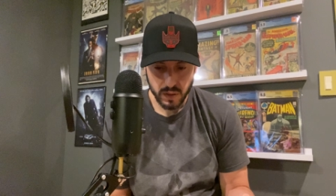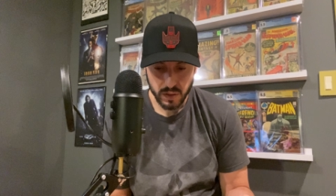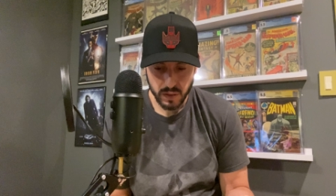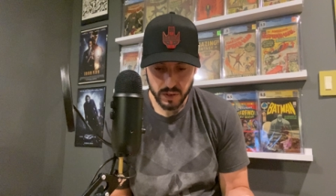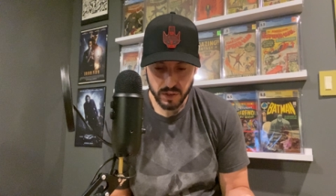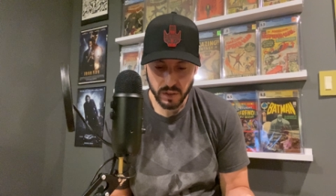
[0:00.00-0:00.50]

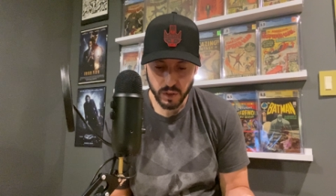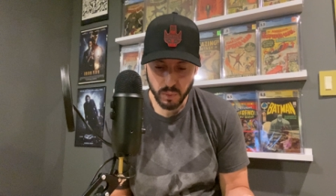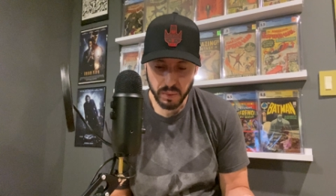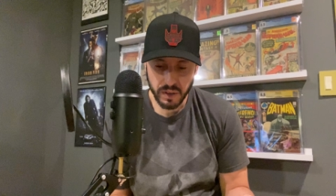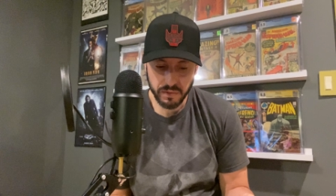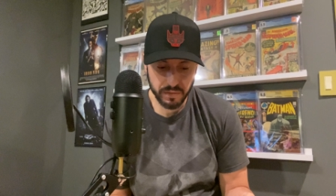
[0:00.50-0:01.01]
there's a little
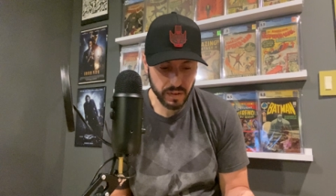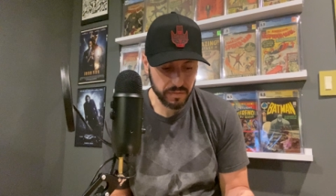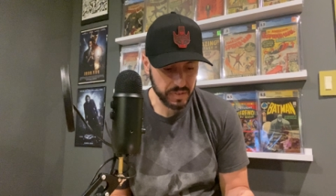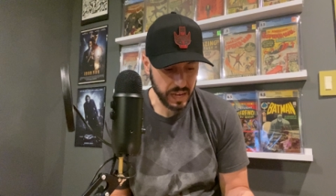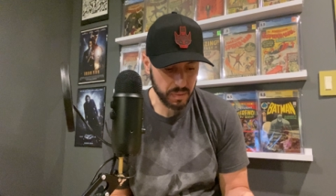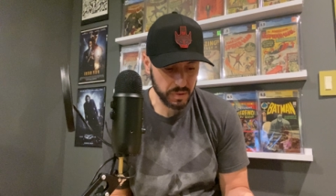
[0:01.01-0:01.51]
bit of, of
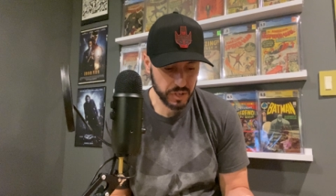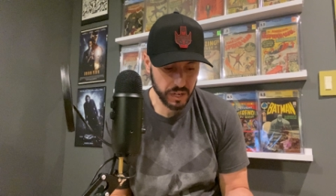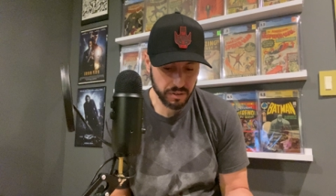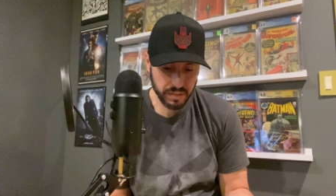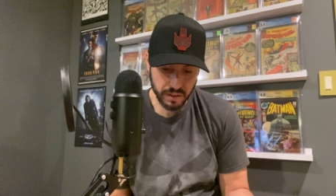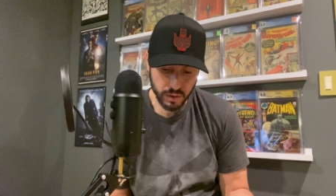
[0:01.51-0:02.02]
damage
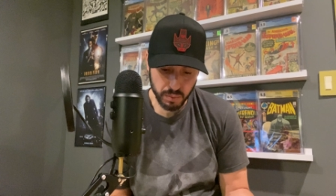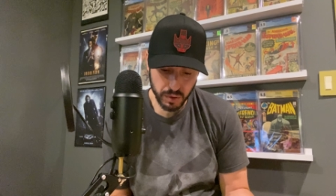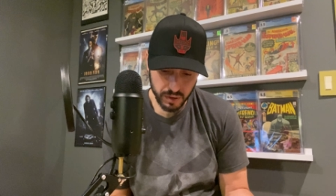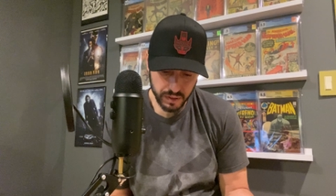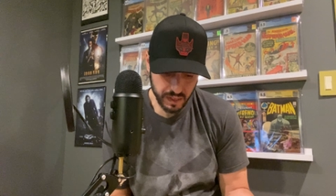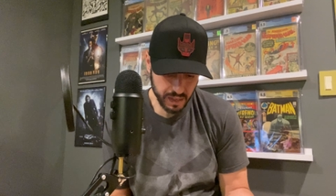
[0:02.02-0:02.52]
here and there. The
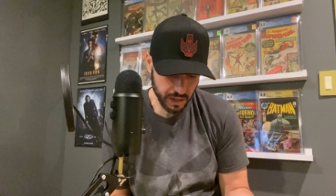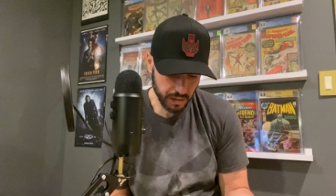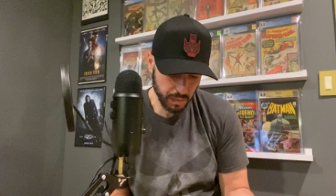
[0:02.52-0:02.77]
book, the uh, the